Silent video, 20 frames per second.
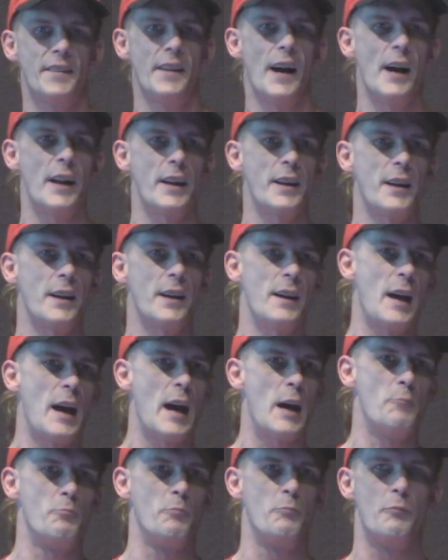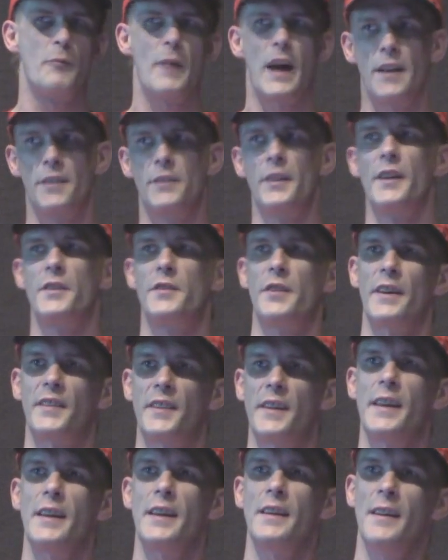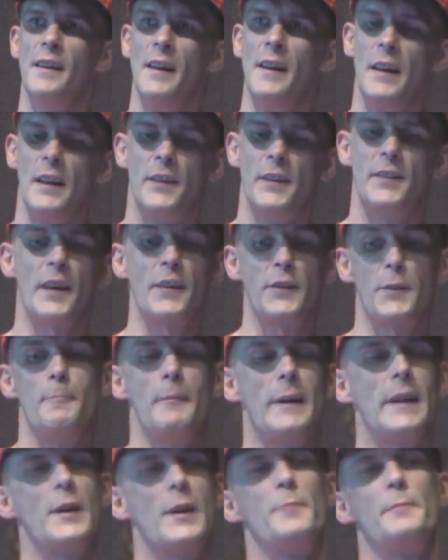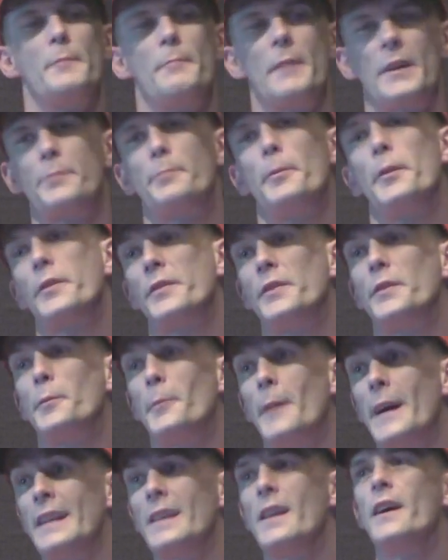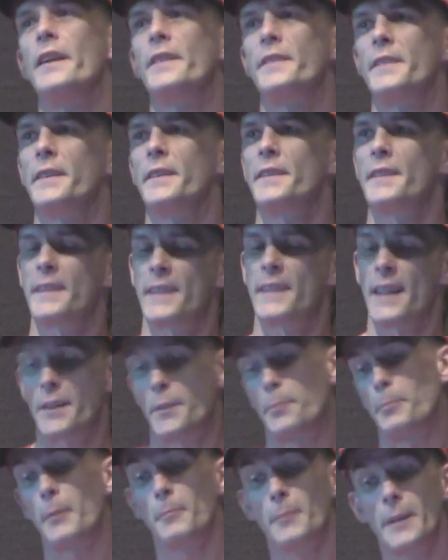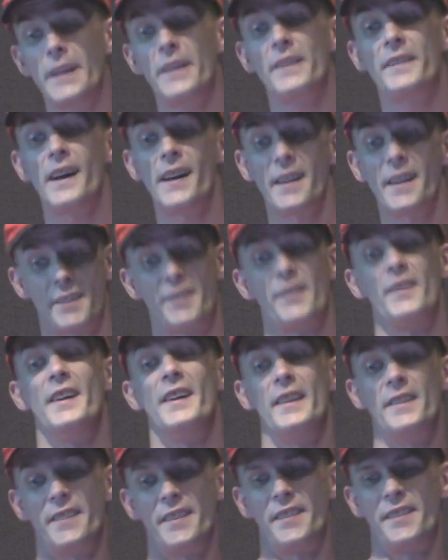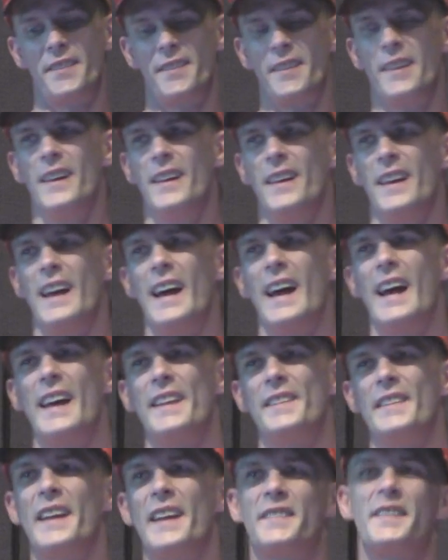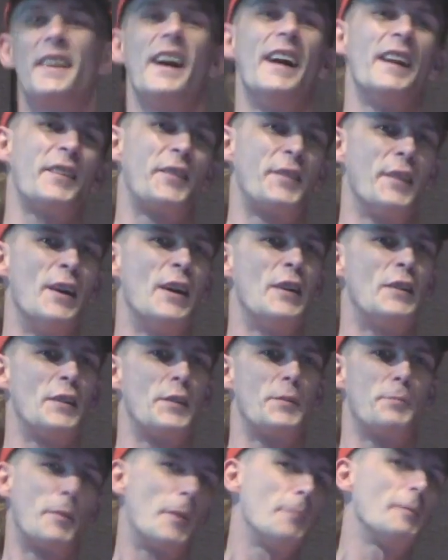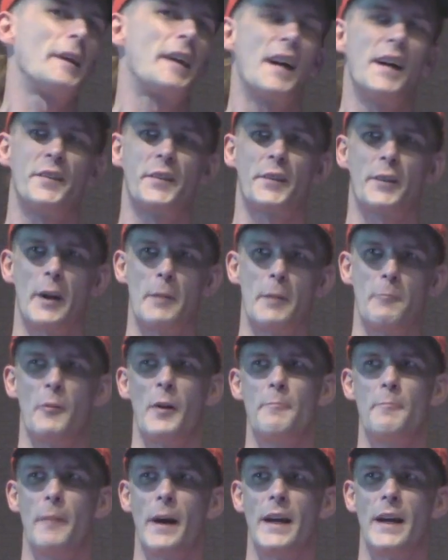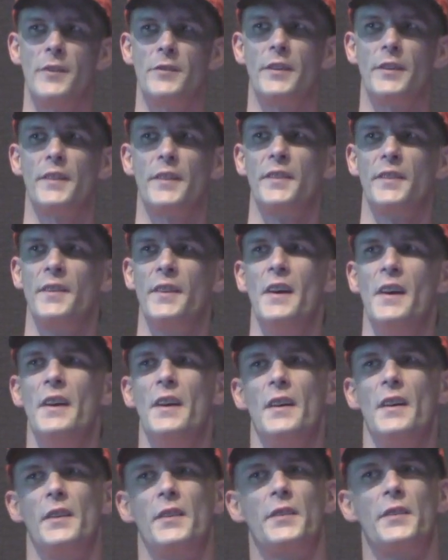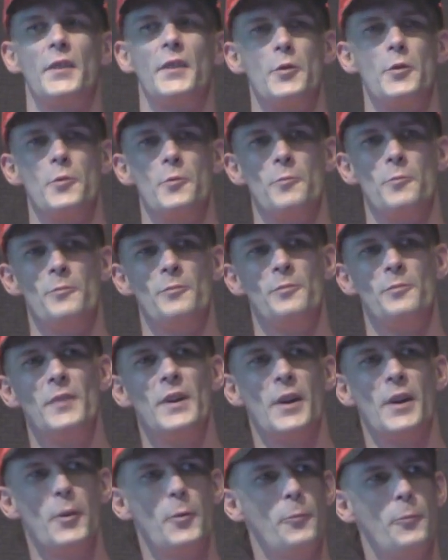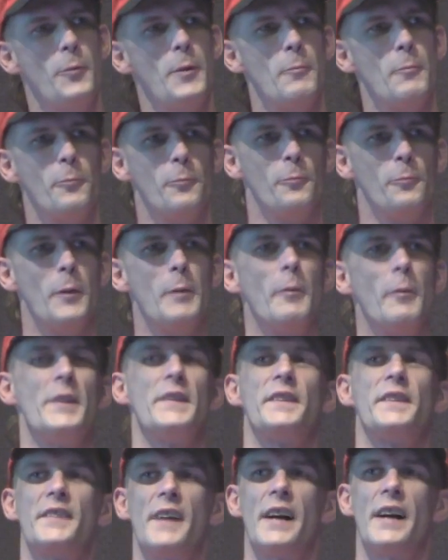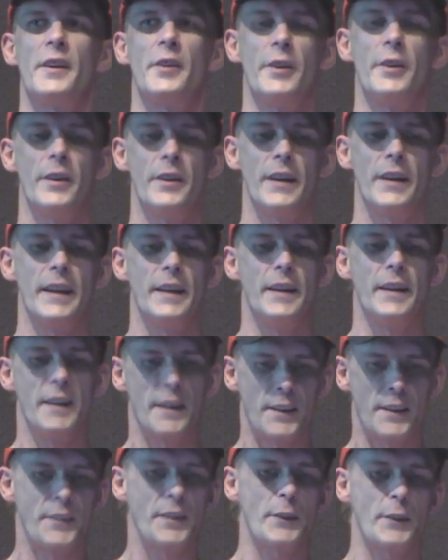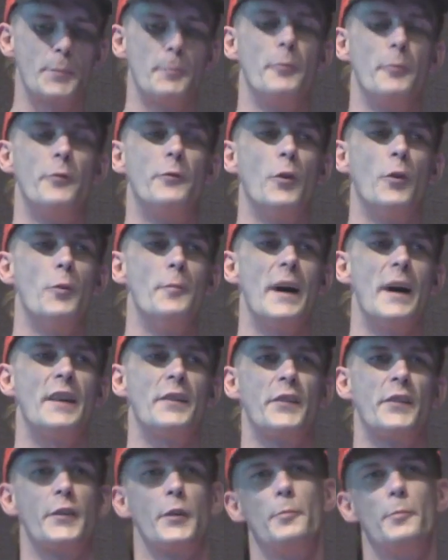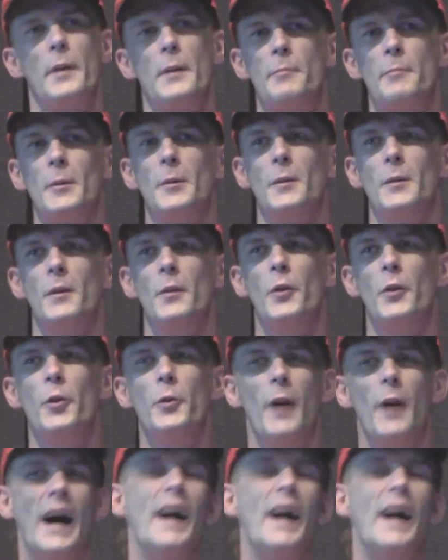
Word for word: data and, and digesting it doesn't mean I'm the best person to analyze it. That's probably a data scientist. And that data scientist probably can't scrape web pages. So, you know, we, we want this data in an accessible format so people who